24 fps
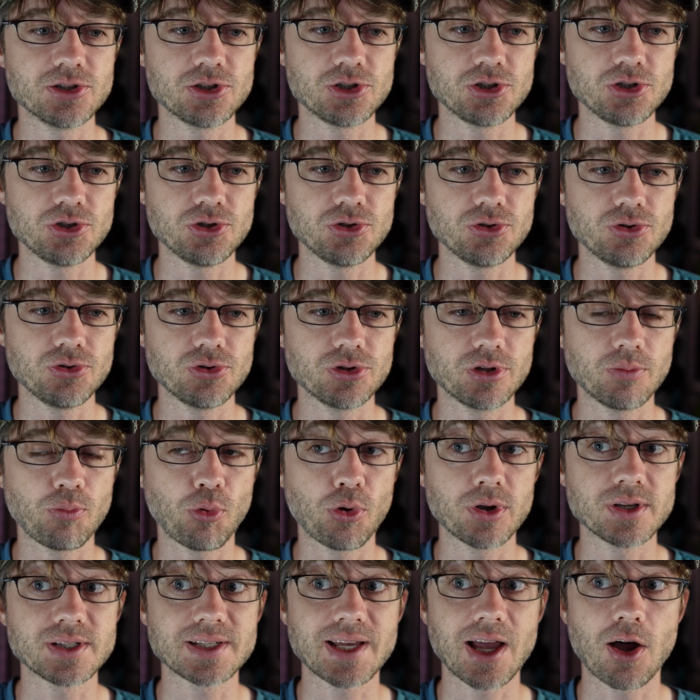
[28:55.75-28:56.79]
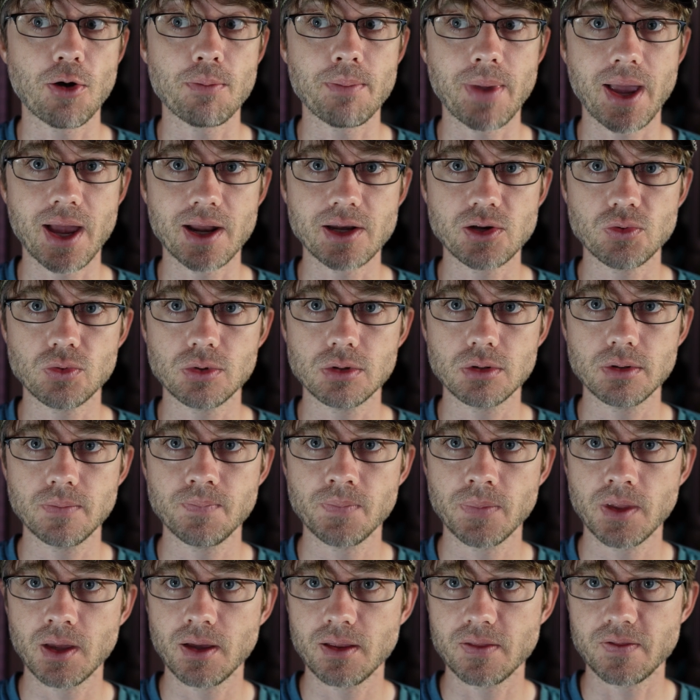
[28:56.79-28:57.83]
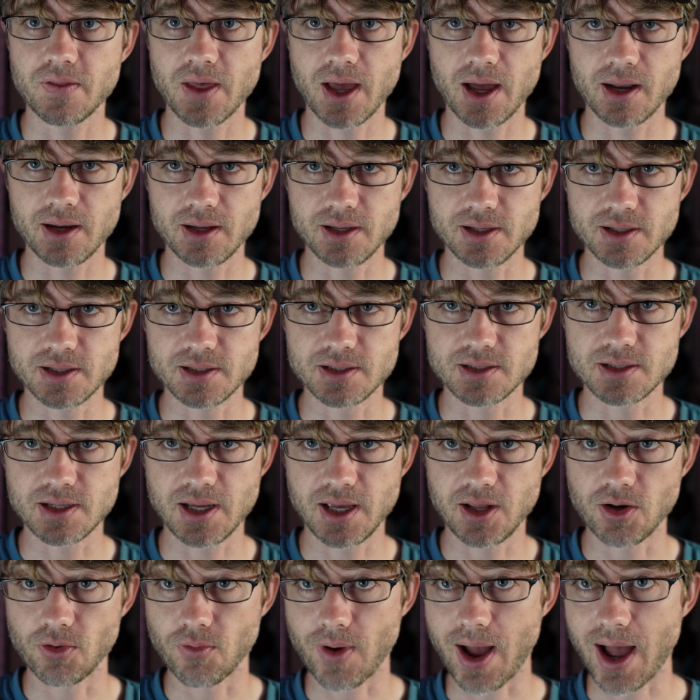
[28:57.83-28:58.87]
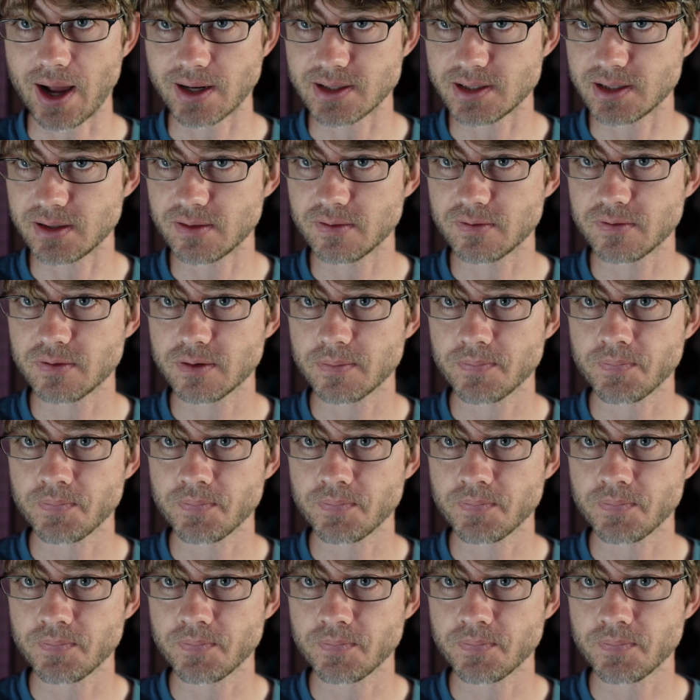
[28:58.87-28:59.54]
to the Boy Scout manual that is interactive.